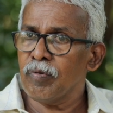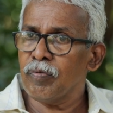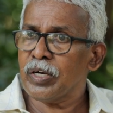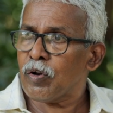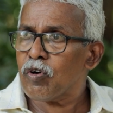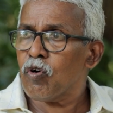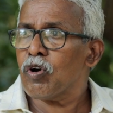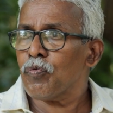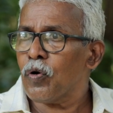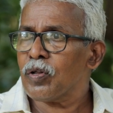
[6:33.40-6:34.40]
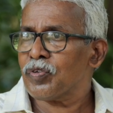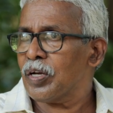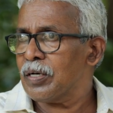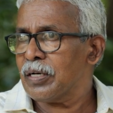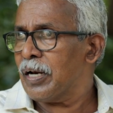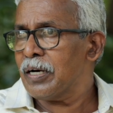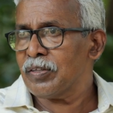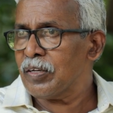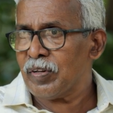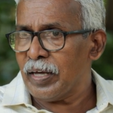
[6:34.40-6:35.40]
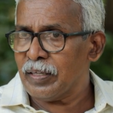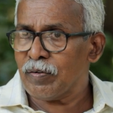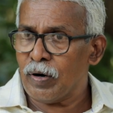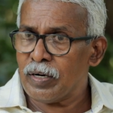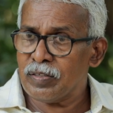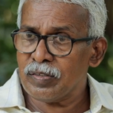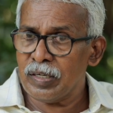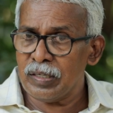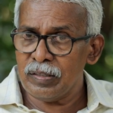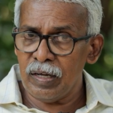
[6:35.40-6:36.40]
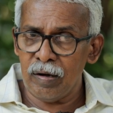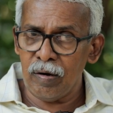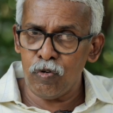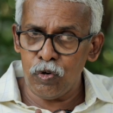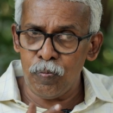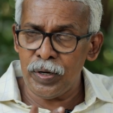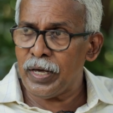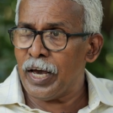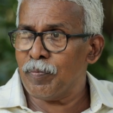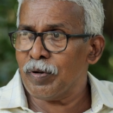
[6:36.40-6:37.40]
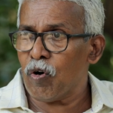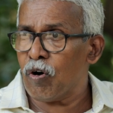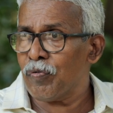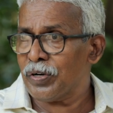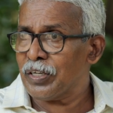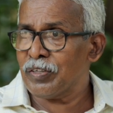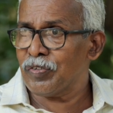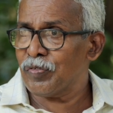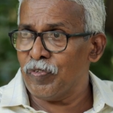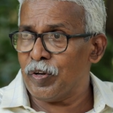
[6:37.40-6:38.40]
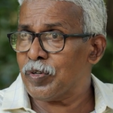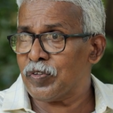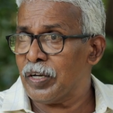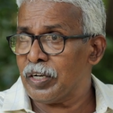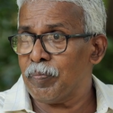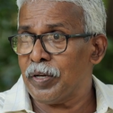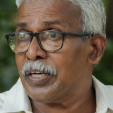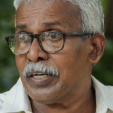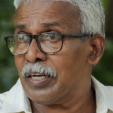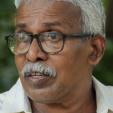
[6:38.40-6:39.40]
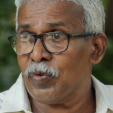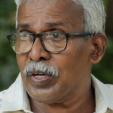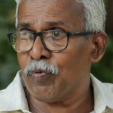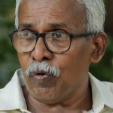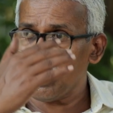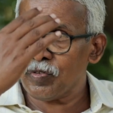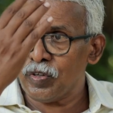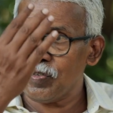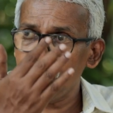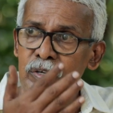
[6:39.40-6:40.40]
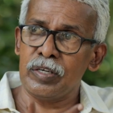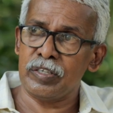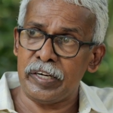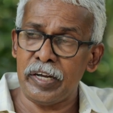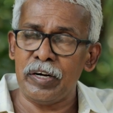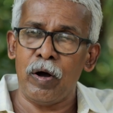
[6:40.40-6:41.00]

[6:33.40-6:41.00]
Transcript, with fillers: we cannot go to forest and learn things like that. One is uh, the human-animal conflict is very much there in many areas where forest is uh, shrinking